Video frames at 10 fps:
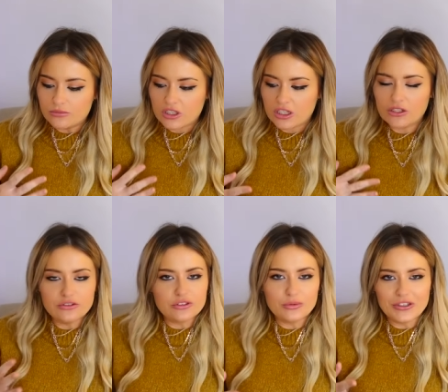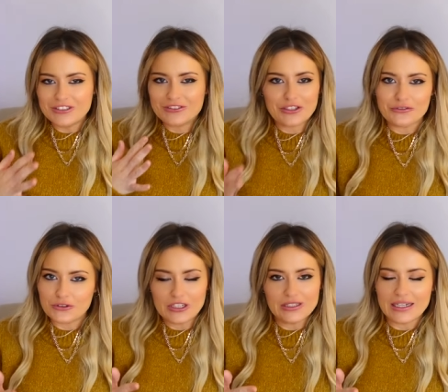clothes. Well, it's so
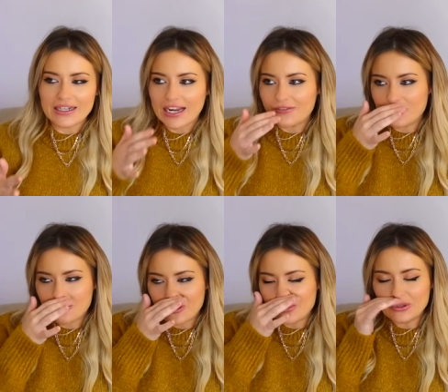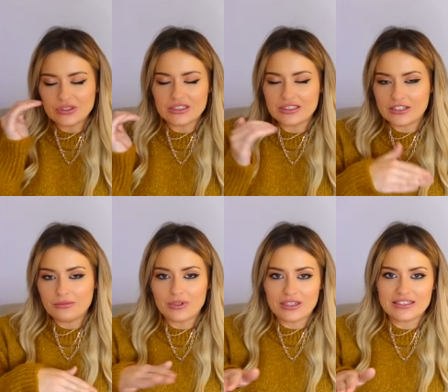funny, like, having 3 boys and the
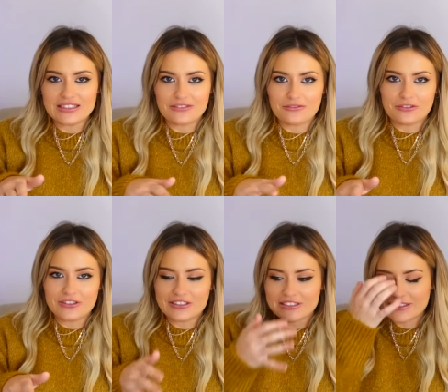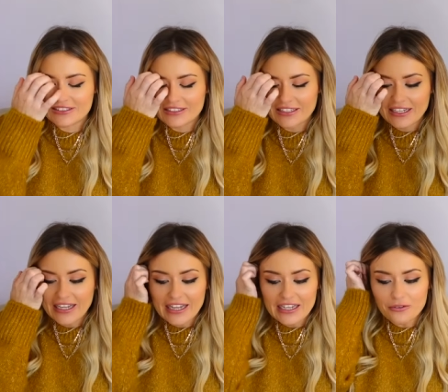complete difference
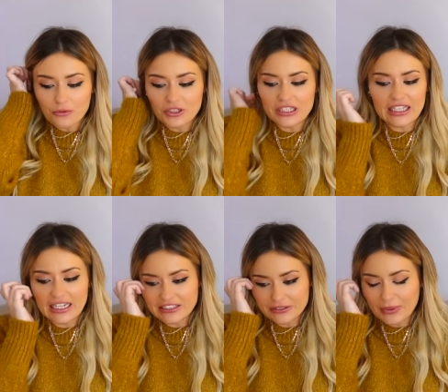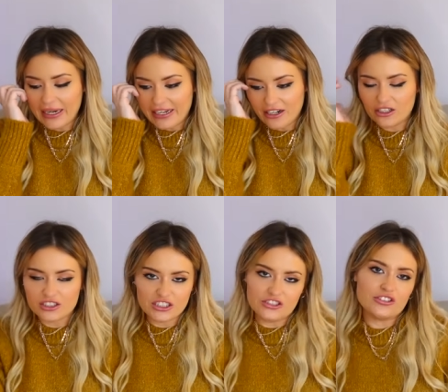in what they like to wear.
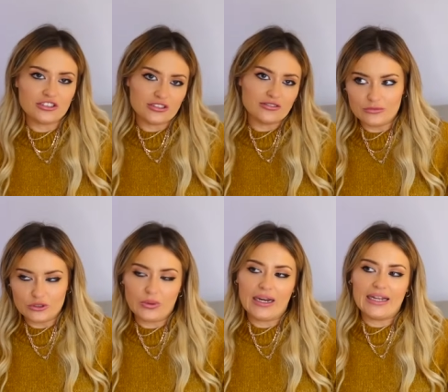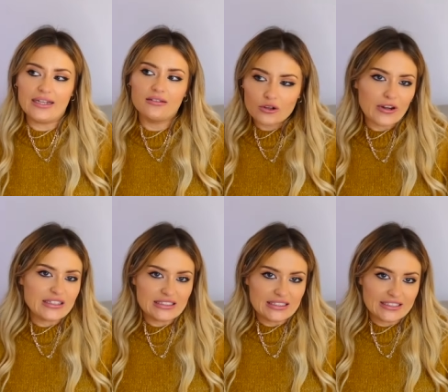Archie just would wear
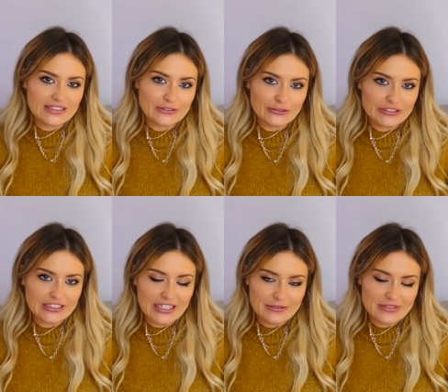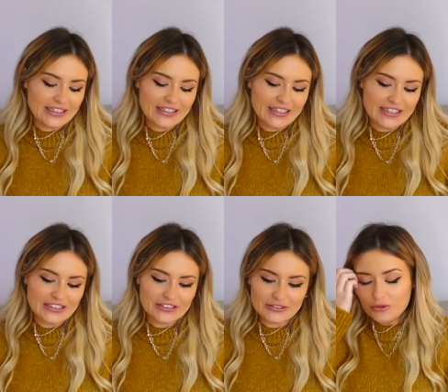crazy things all the time. Like, he
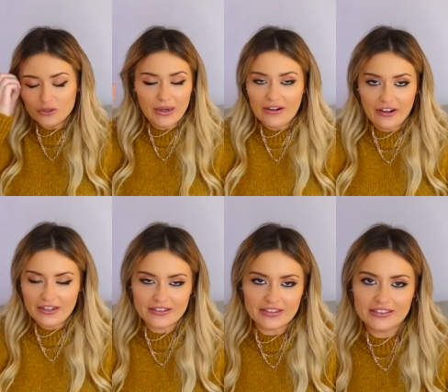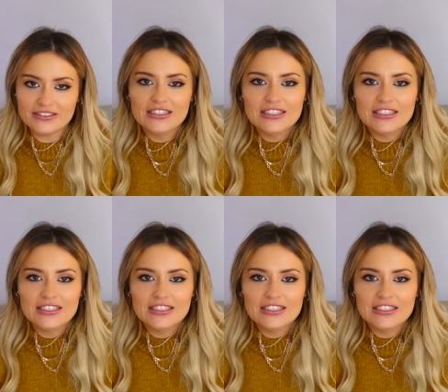just would wear anything.